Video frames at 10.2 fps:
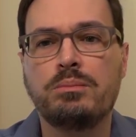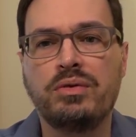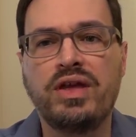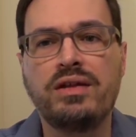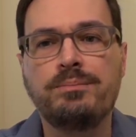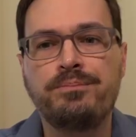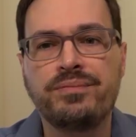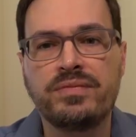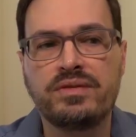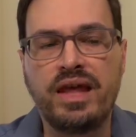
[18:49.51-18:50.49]
but then
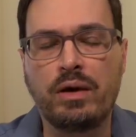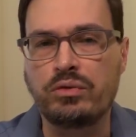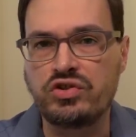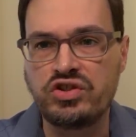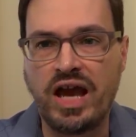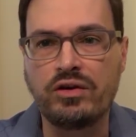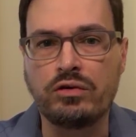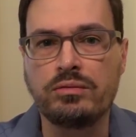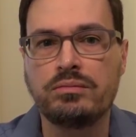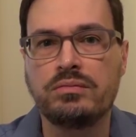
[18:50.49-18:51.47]
that was
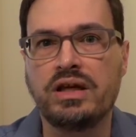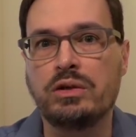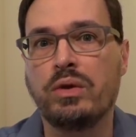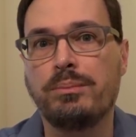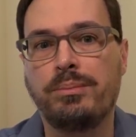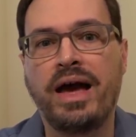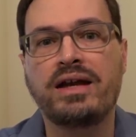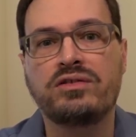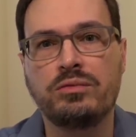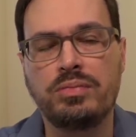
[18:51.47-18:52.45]
shattered and he went
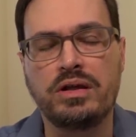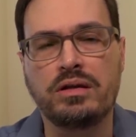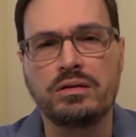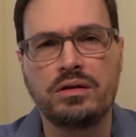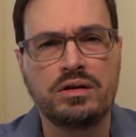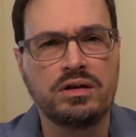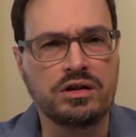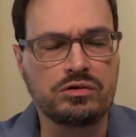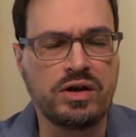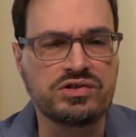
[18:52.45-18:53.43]
back to being
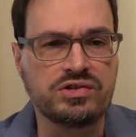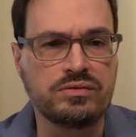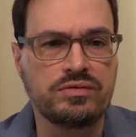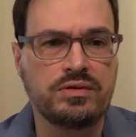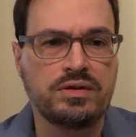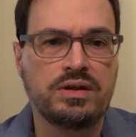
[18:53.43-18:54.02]
aggressive.